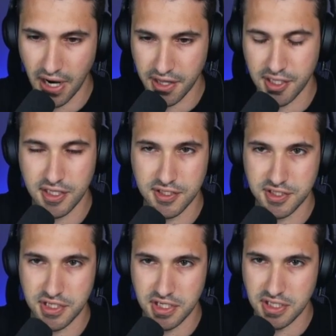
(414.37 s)
I think this is
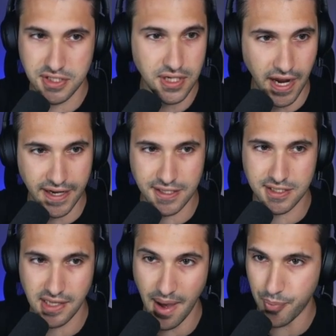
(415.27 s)
an easy I get
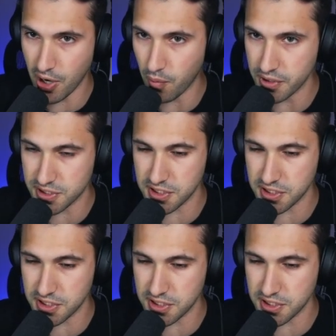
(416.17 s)
slap, but I want to see